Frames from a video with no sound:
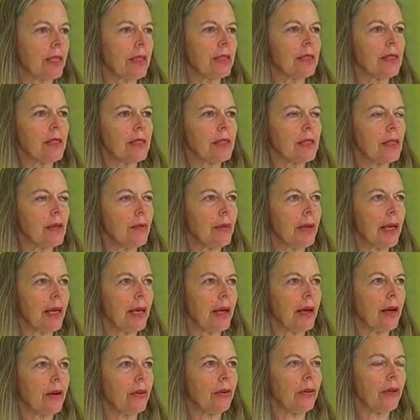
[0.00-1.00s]
This is
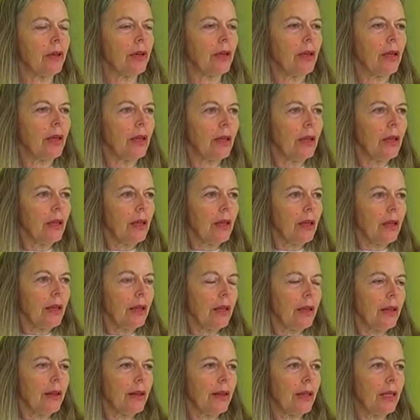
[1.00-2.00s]
about
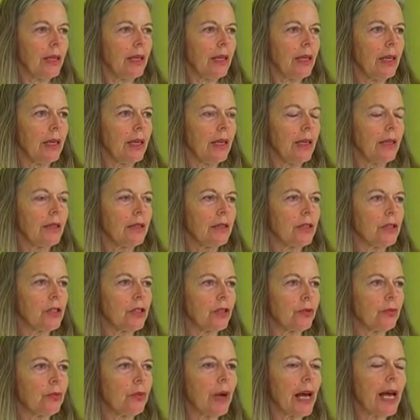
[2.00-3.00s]
the
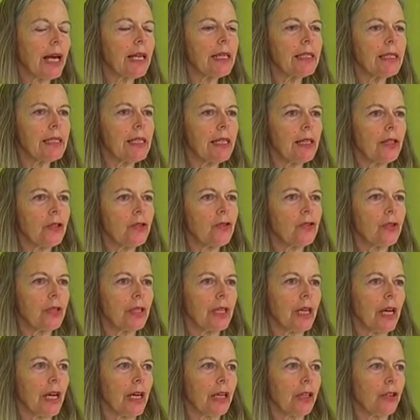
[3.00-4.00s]
direct
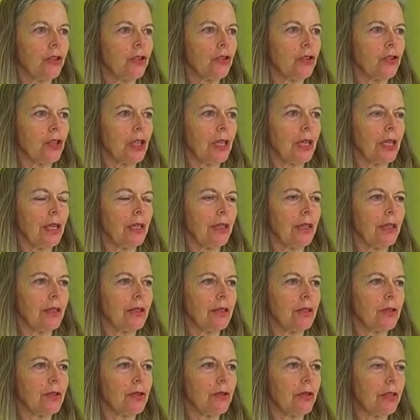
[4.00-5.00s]

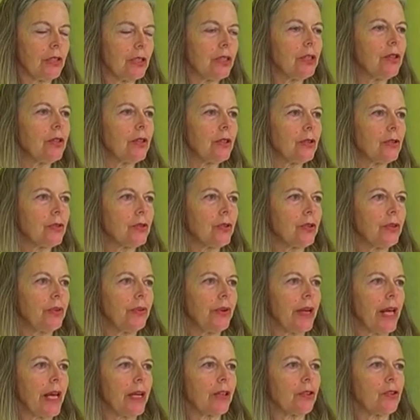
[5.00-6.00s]
introduction to the
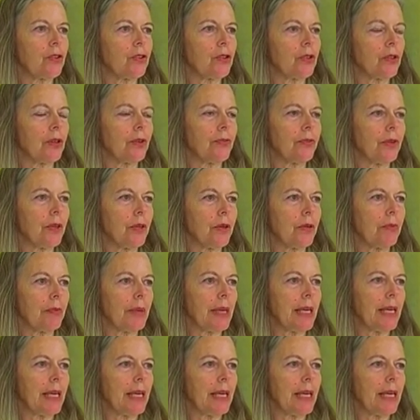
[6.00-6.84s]
true nature of your